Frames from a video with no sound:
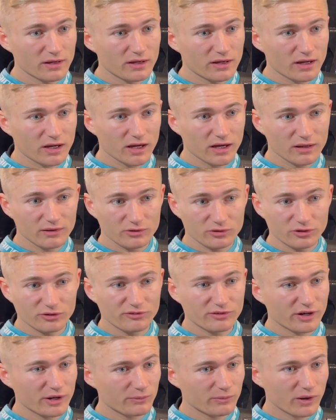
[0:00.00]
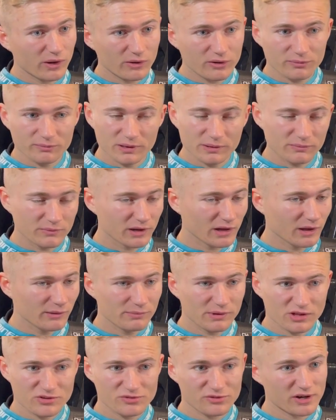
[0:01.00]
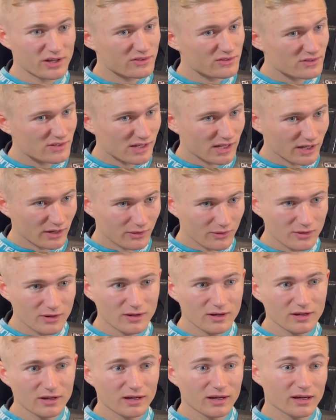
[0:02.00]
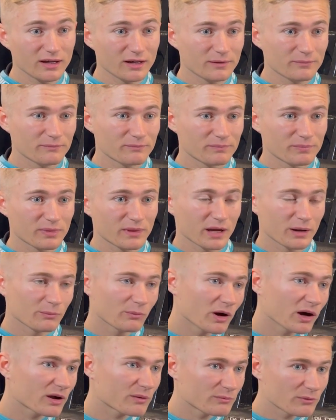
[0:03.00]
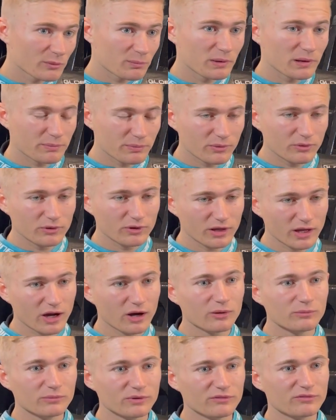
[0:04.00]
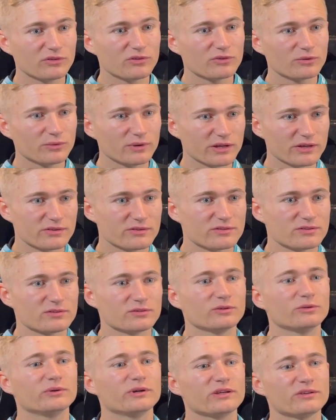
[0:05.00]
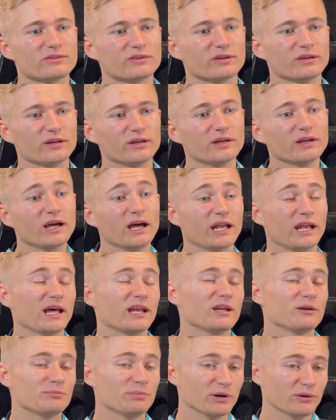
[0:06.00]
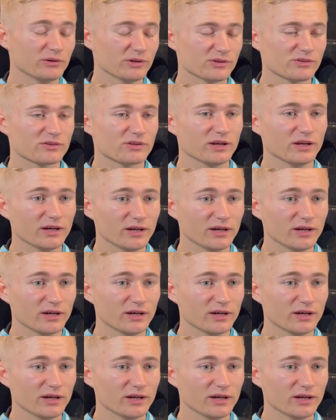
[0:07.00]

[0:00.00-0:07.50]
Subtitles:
They're all very welcoming. We're like best friends now, and working with people you get on with is always an added bonus.